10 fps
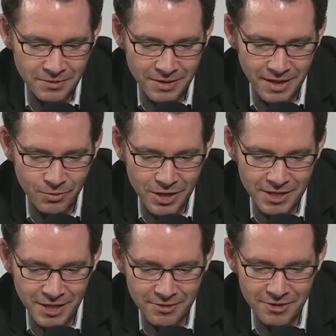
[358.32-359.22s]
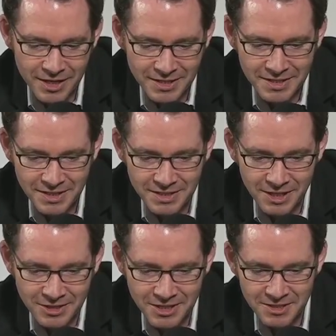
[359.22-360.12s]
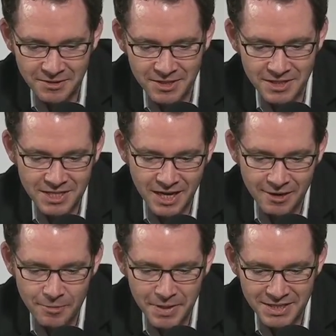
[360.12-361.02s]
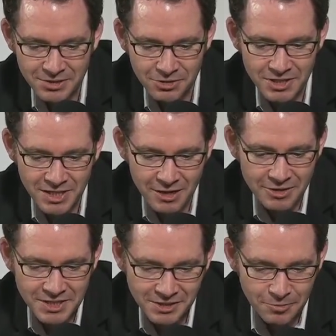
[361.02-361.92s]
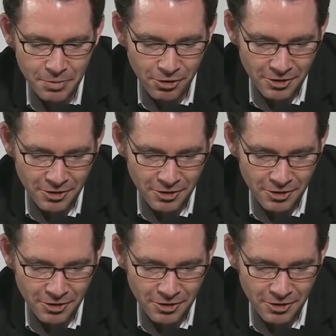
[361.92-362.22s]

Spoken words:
one of the other nice details is that the entire bezel is now a single part.